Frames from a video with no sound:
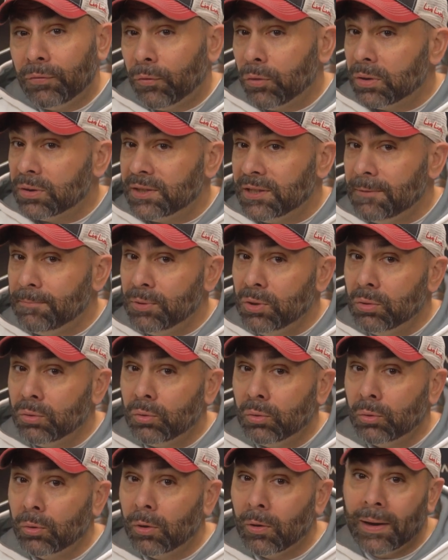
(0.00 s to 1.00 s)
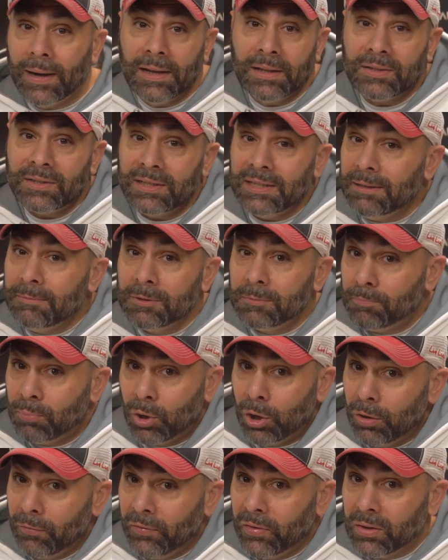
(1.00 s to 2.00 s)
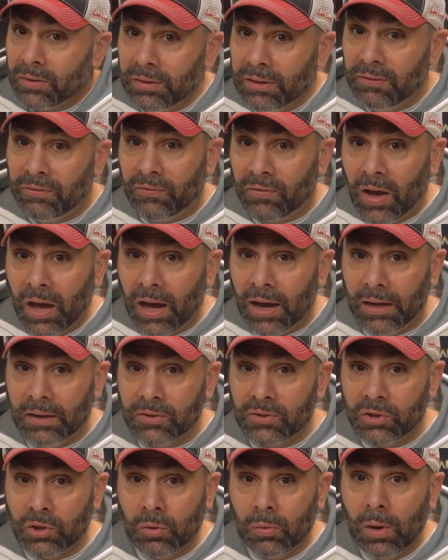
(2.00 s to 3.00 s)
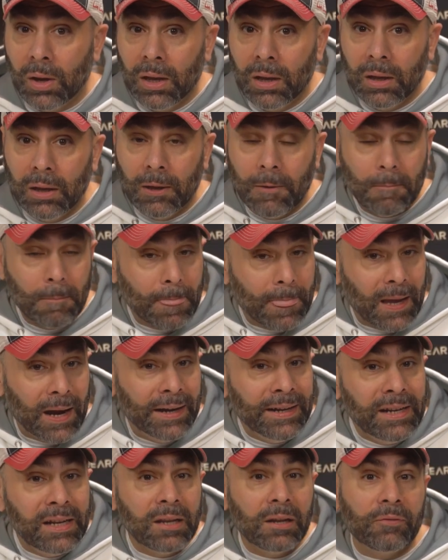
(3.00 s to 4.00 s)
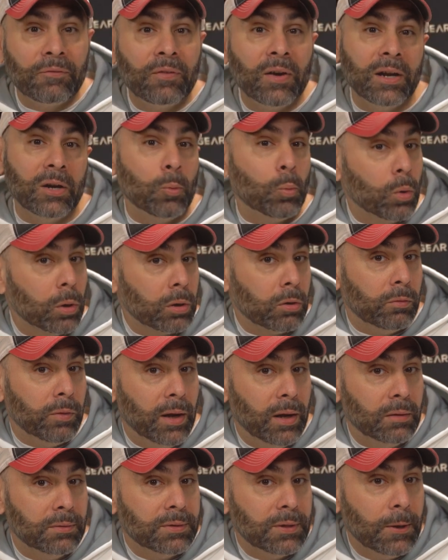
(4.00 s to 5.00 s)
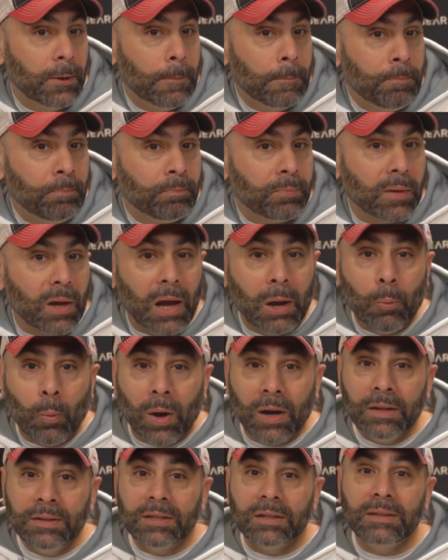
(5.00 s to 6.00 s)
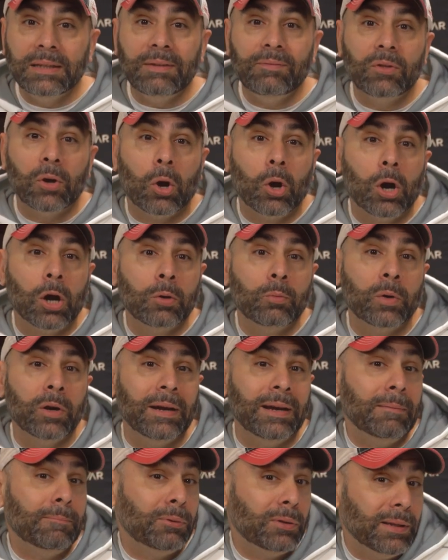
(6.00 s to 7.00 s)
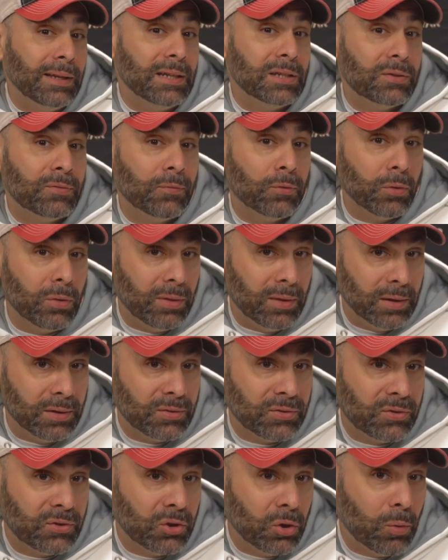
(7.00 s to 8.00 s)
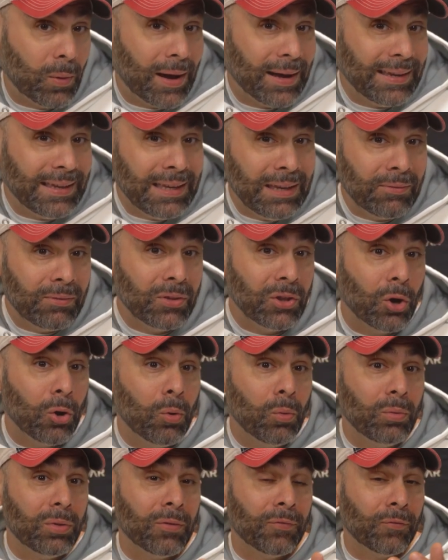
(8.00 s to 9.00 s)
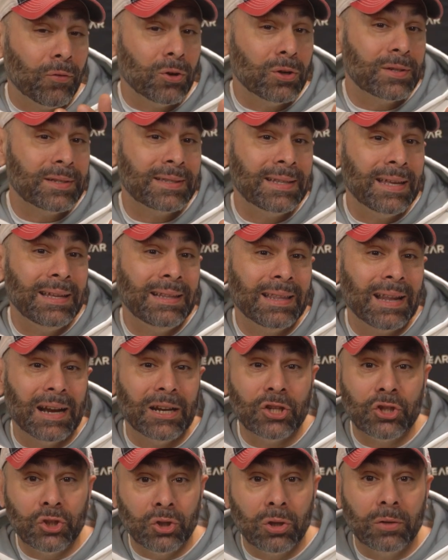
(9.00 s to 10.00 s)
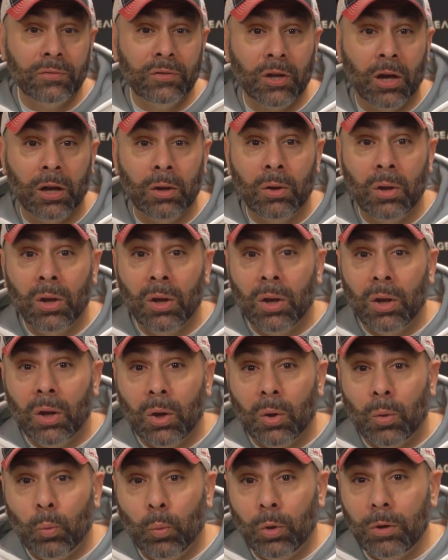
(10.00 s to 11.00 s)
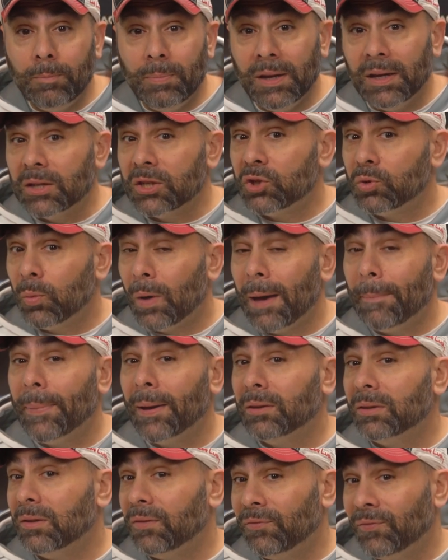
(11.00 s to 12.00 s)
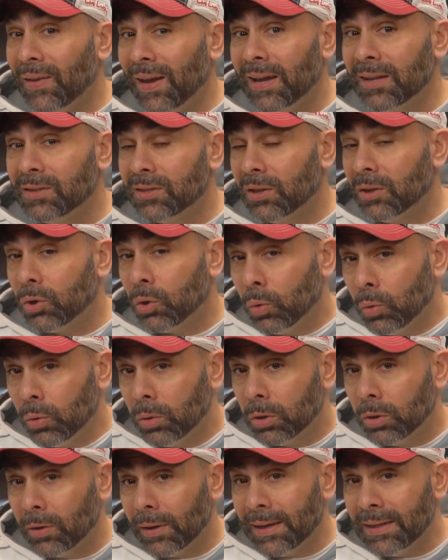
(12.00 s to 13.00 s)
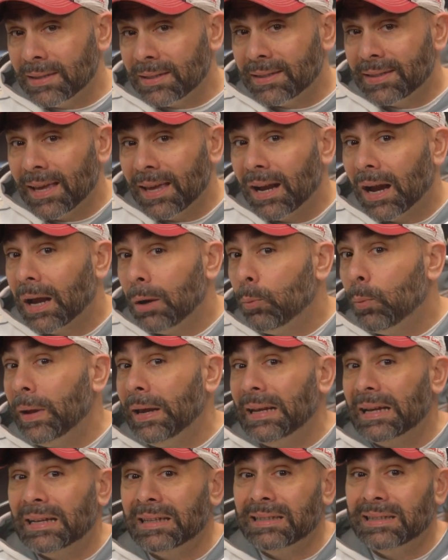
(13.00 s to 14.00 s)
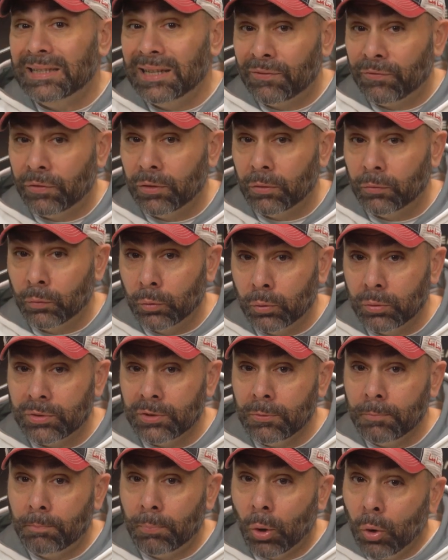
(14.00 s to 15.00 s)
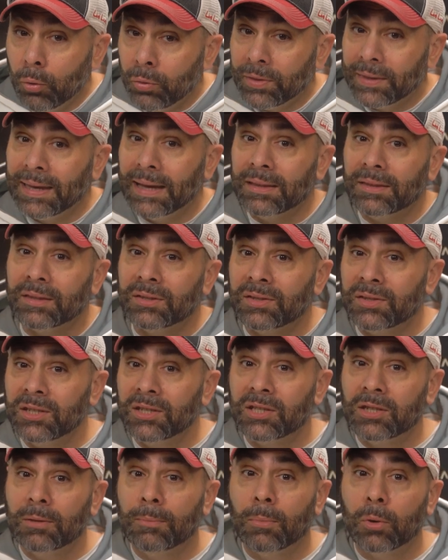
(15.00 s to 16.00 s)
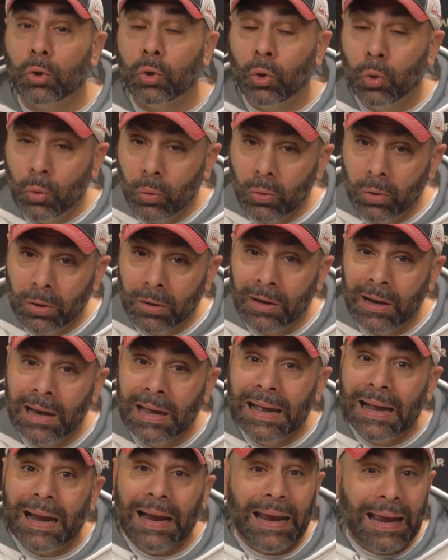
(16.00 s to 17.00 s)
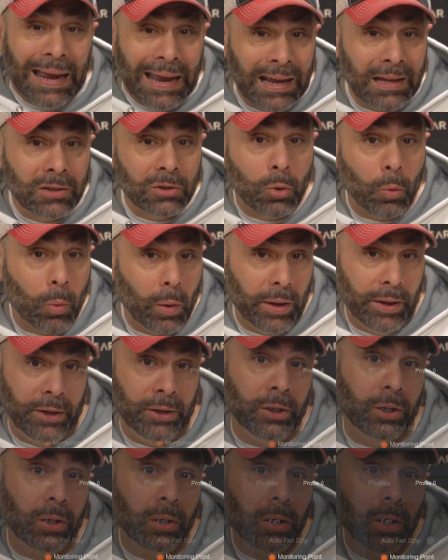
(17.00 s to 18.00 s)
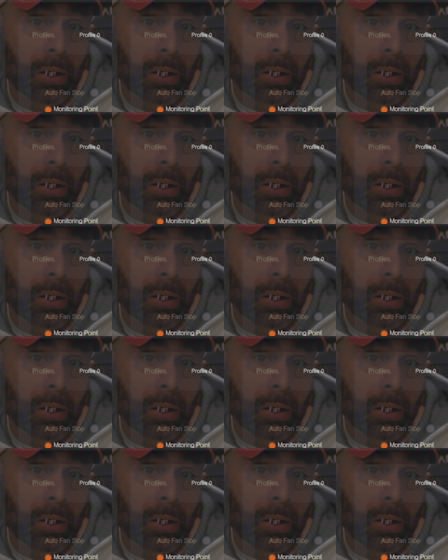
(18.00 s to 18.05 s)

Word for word: for the CPU cooler and it seemed perfectly fine, so I needed to find a workaround. I wanted to leave the hardware in place for this, so I, even though the first thing that I should have done would be to swap out the fans on the cooler. Instead, I went a different route to both get the system cooler and quieter.